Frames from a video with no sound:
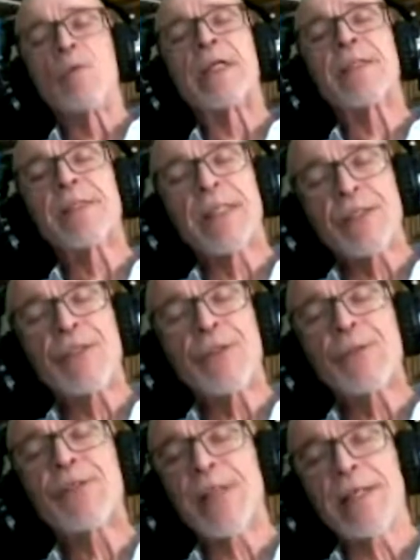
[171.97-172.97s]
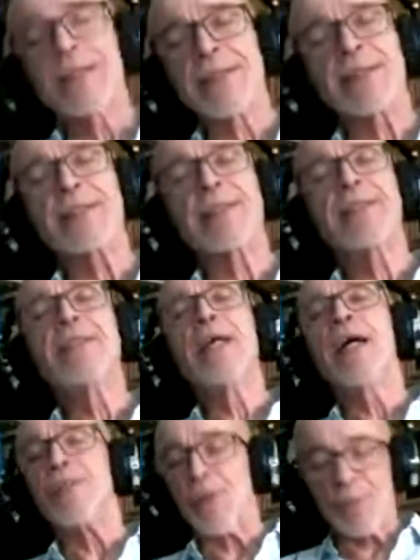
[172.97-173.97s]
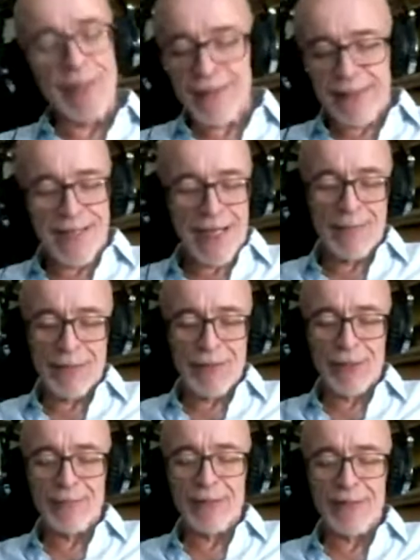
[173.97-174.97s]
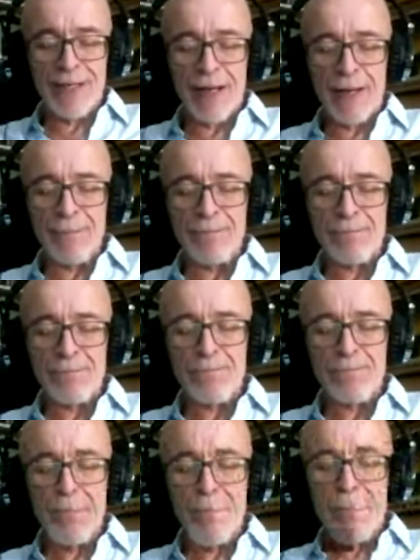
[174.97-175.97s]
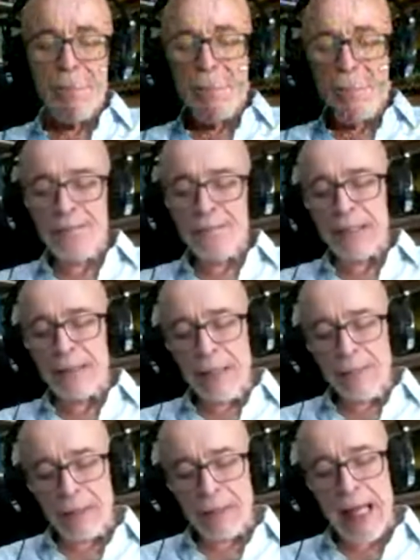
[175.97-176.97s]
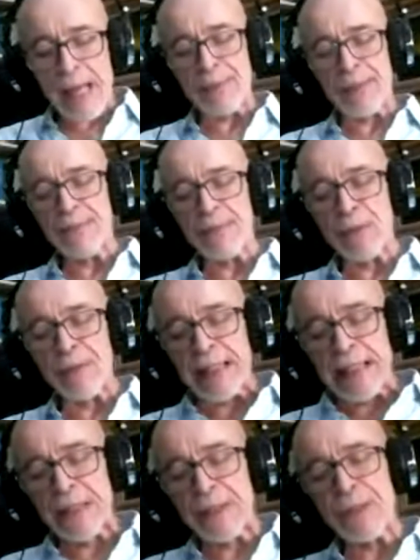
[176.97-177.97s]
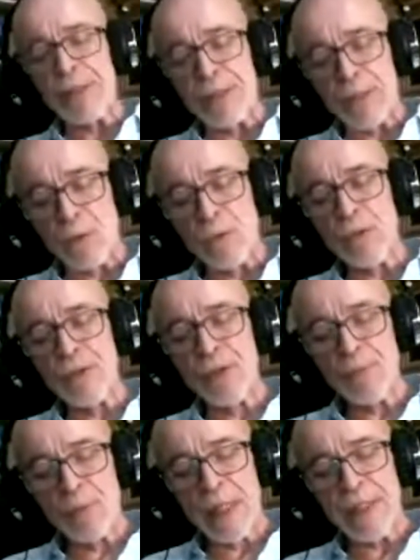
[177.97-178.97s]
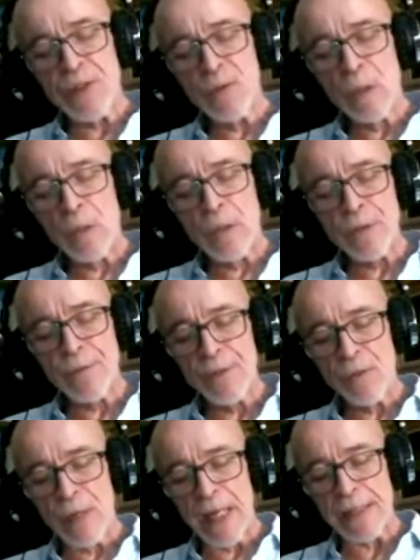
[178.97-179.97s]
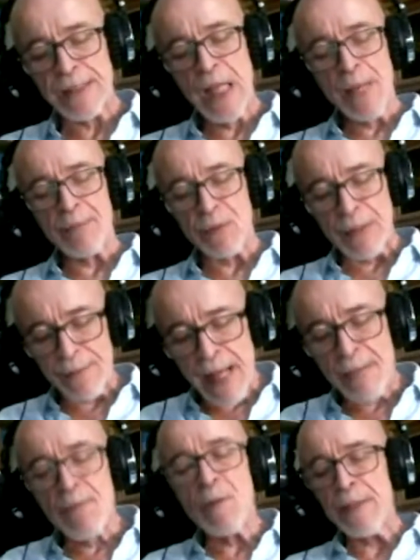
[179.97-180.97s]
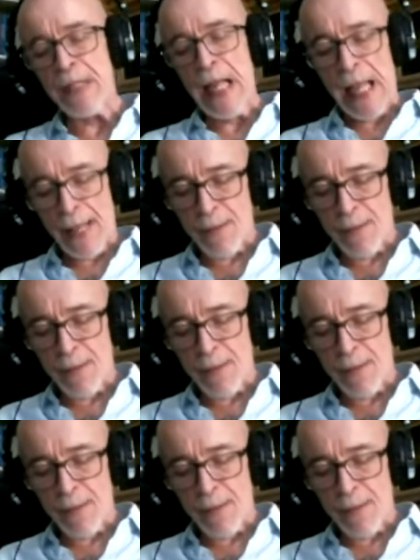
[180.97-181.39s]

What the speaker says: When I say 2 seconds, I don't mean the time it took him to die. I mean the lapse between the instant the cruiser braked to a halt on the grass, between that moment